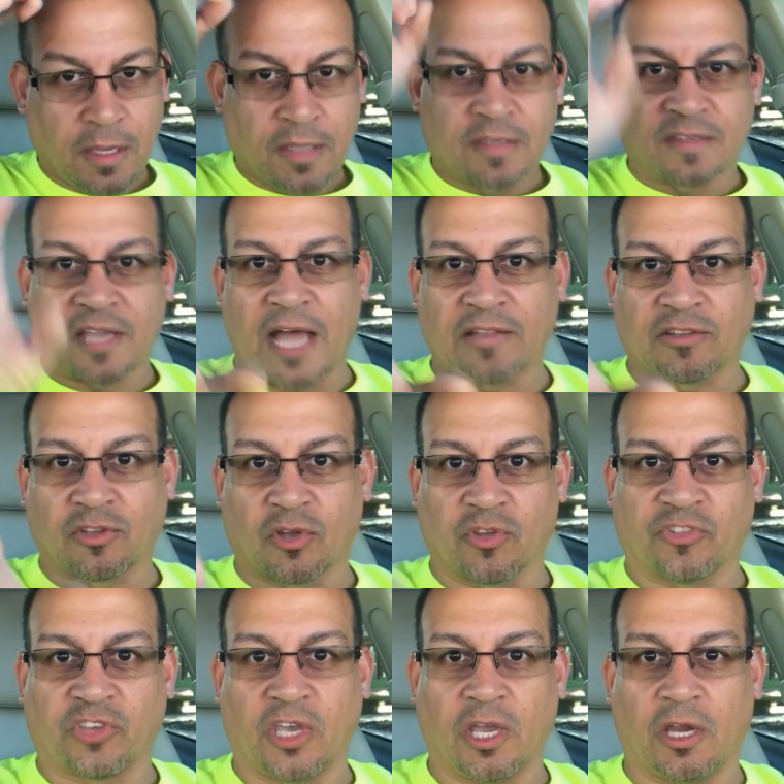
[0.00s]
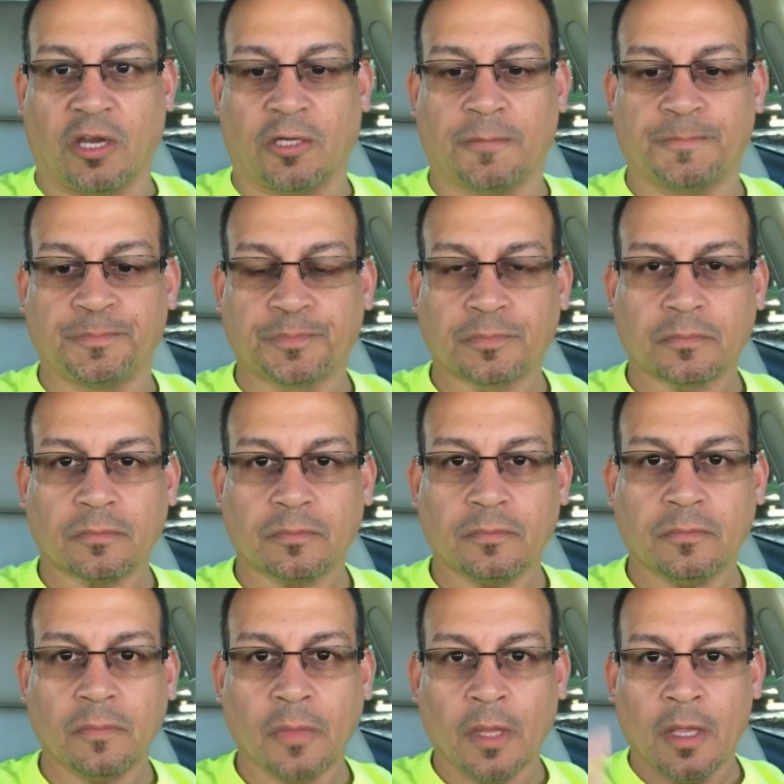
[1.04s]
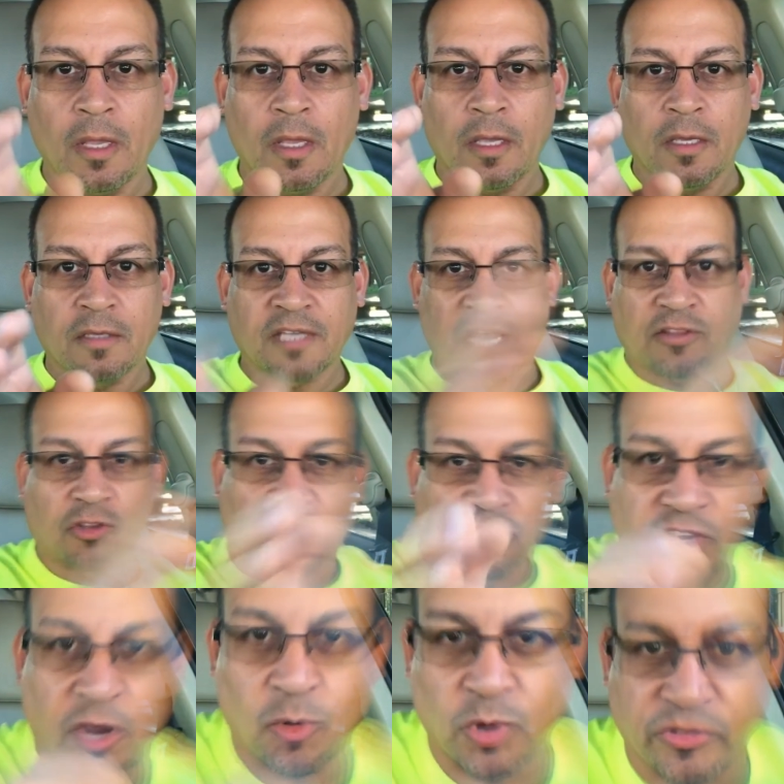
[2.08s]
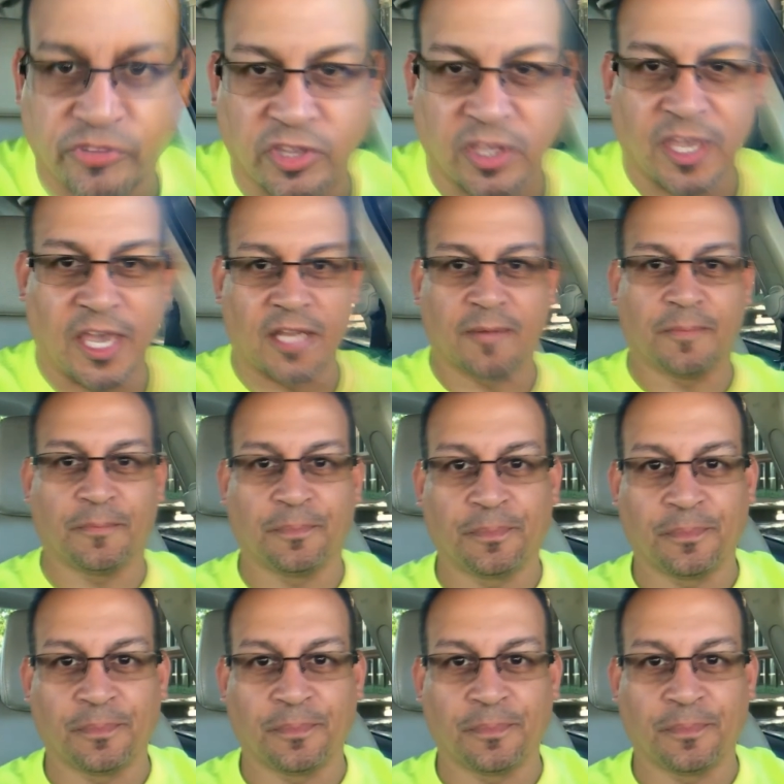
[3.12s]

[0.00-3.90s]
Santos here. Santos here once again.